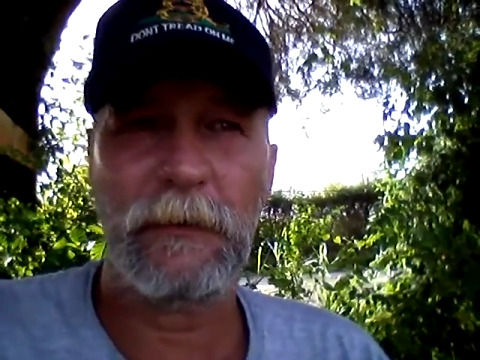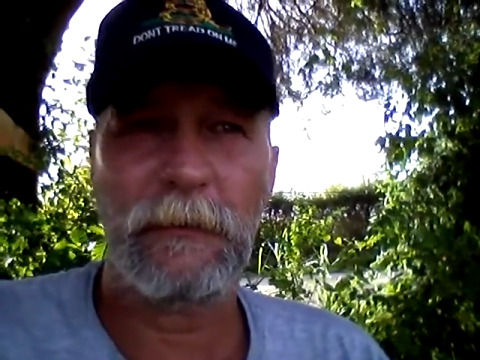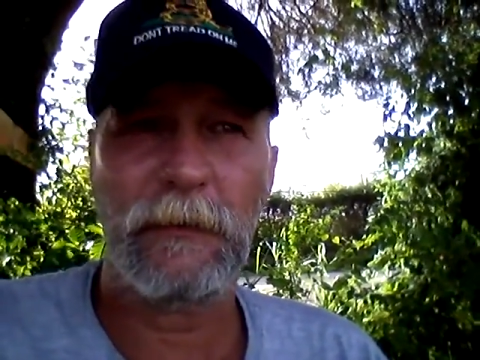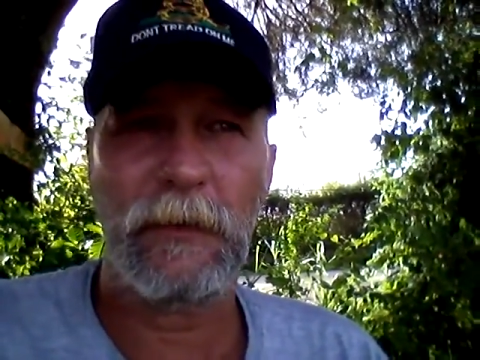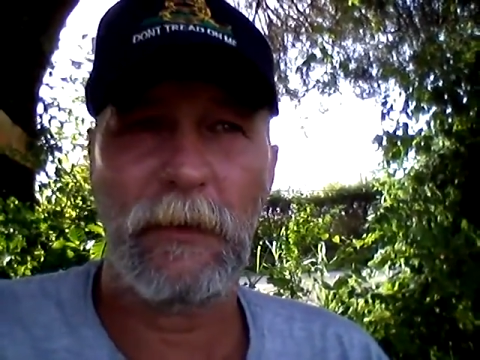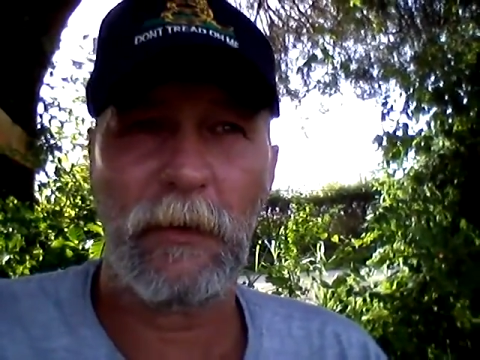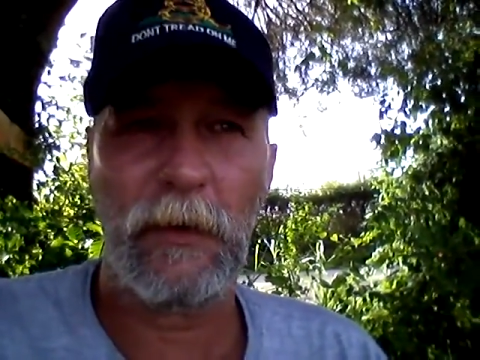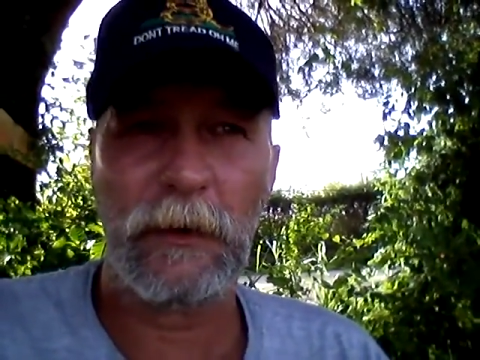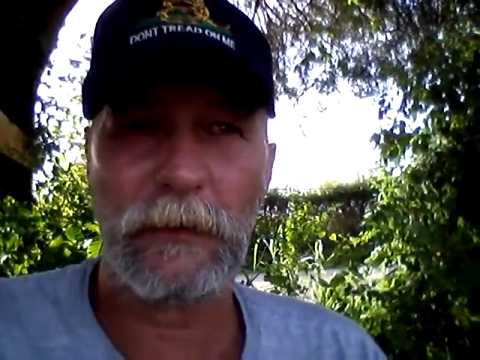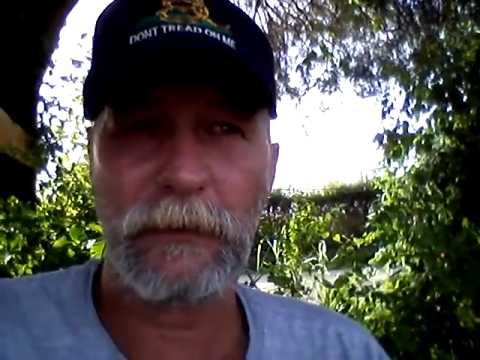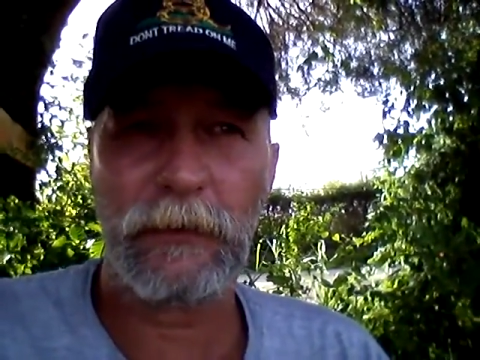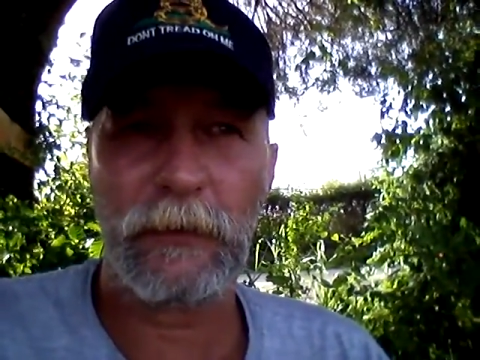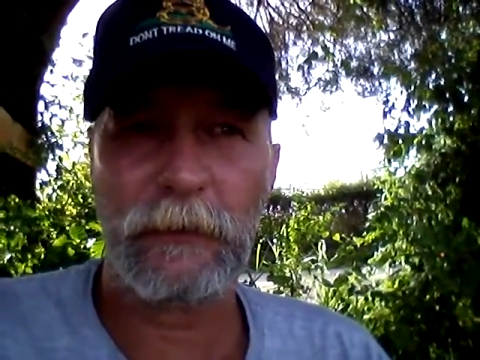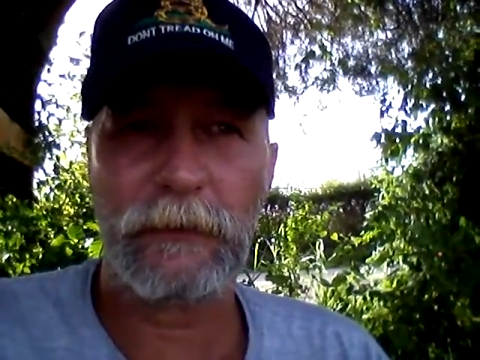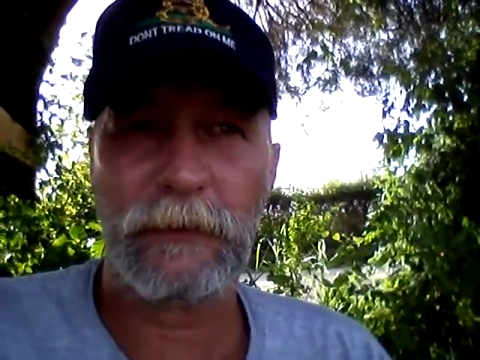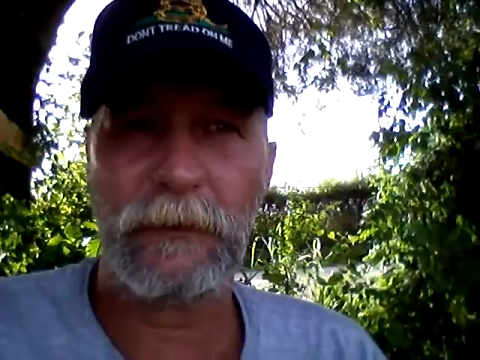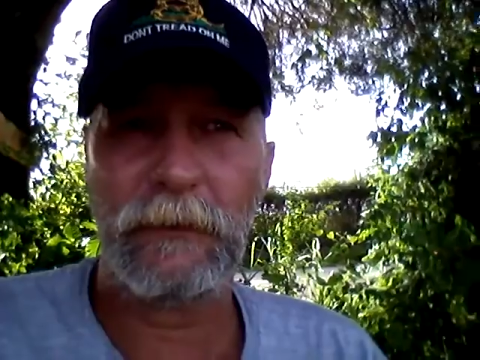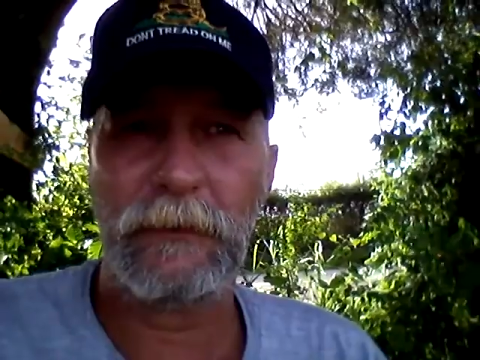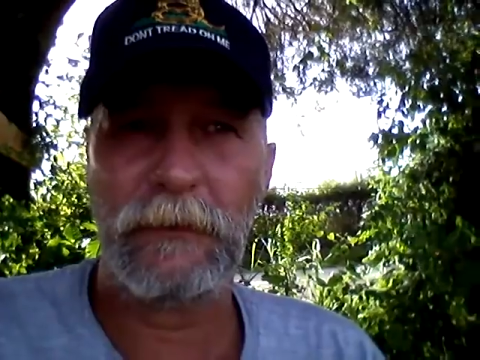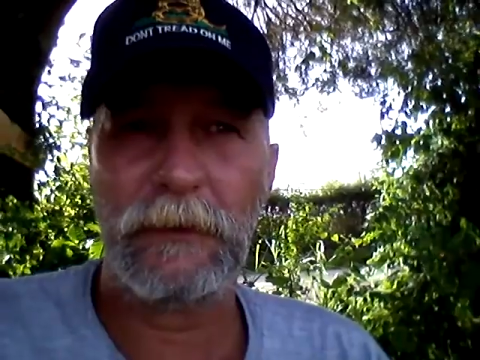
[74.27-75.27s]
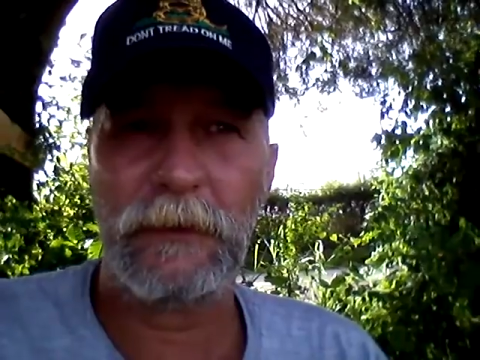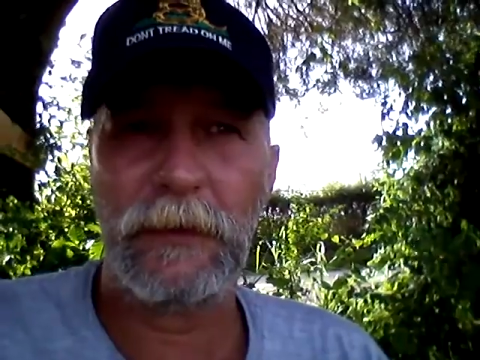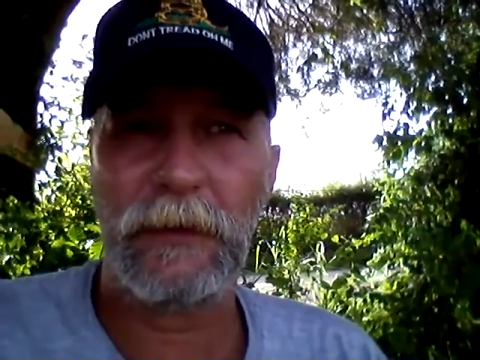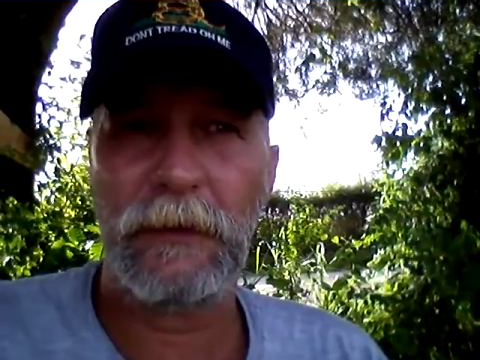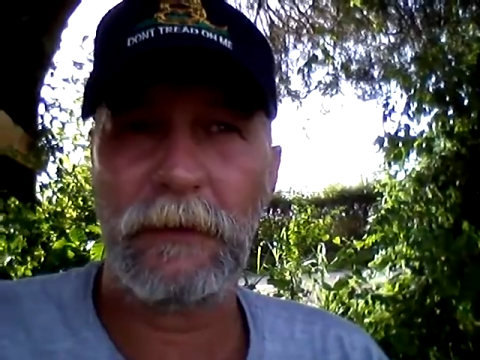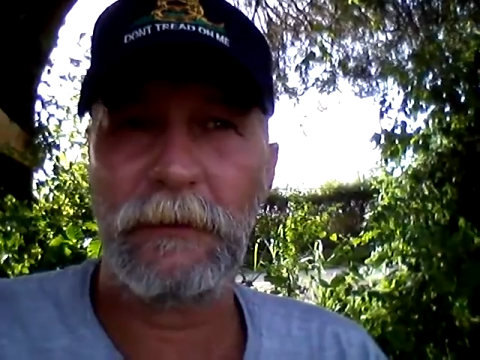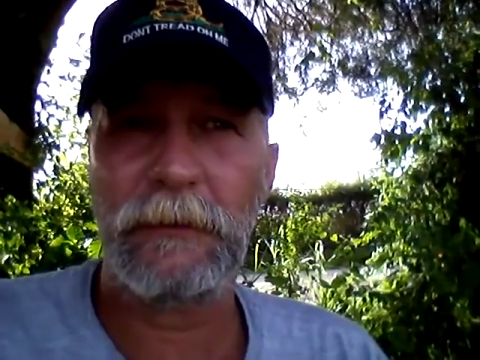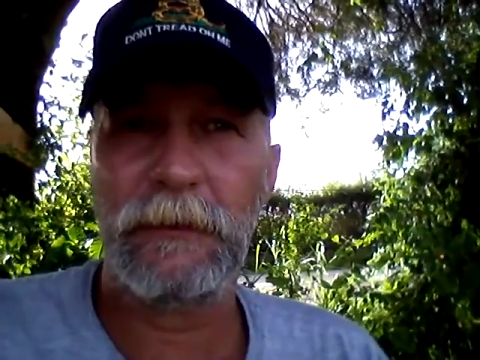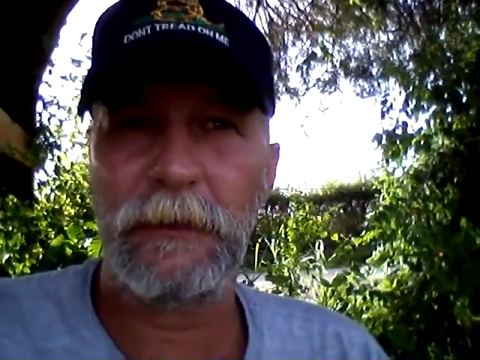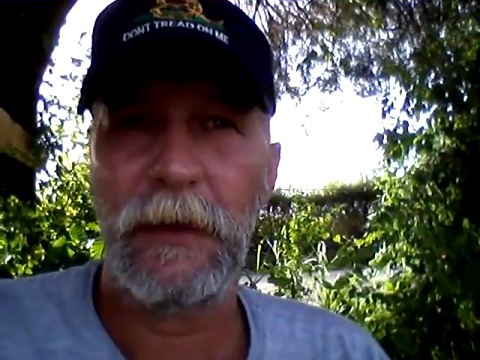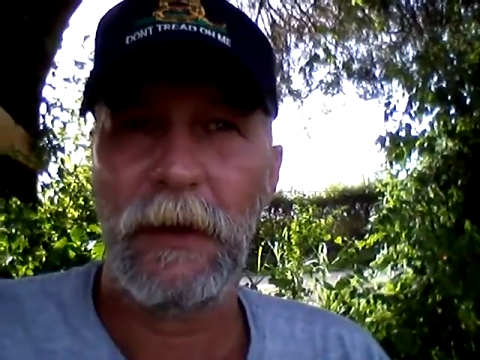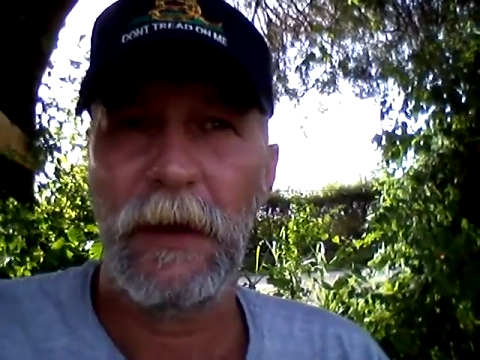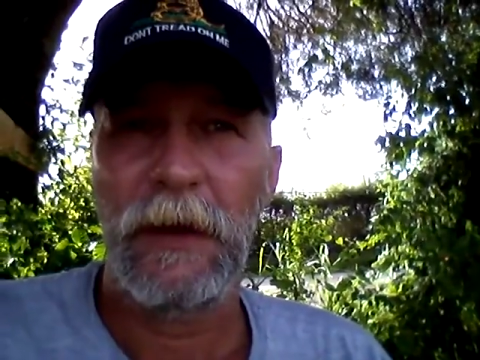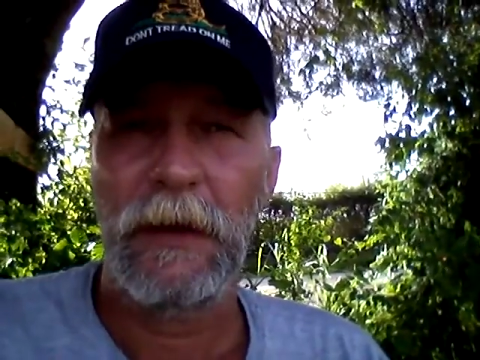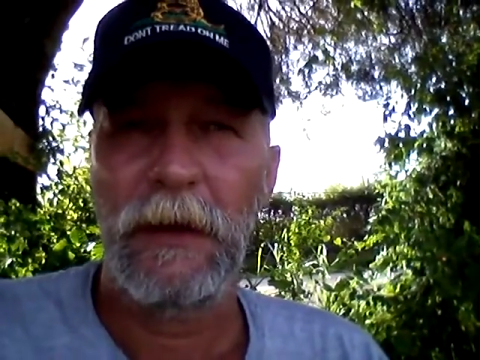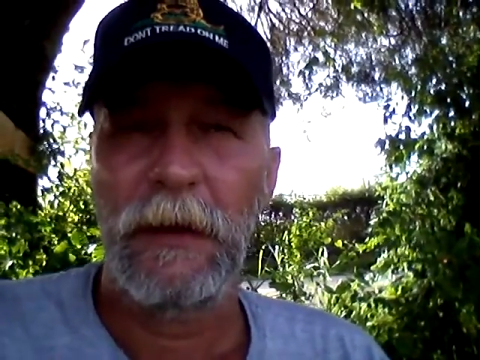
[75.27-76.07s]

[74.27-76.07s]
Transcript: I'm going to watch what's going on.